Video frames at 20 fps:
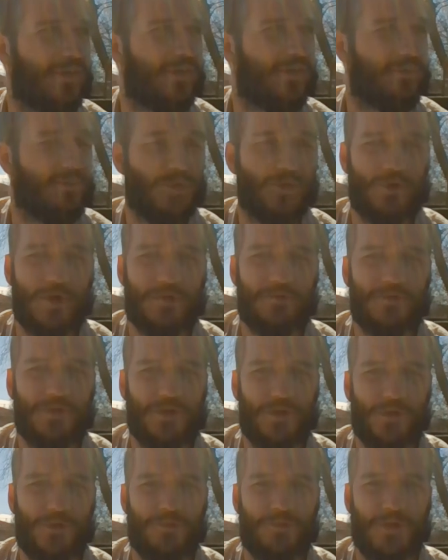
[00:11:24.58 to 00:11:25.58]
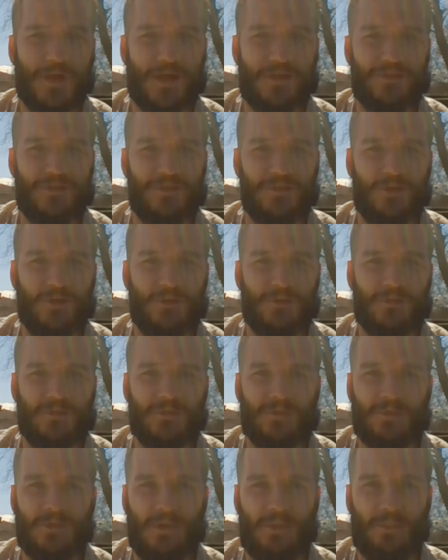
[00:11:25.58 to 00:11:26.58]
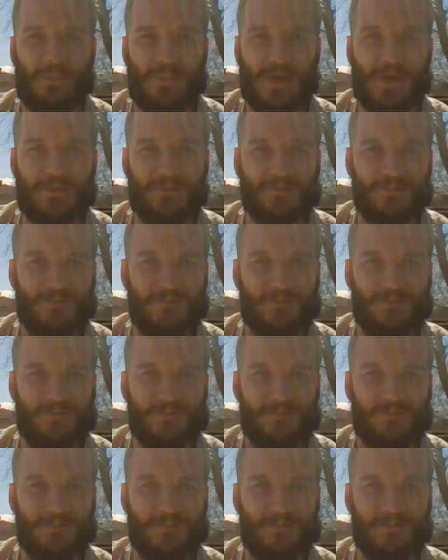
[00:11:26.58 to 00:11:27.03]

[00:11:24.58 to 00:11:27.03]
It'd be rough, if we had to go, but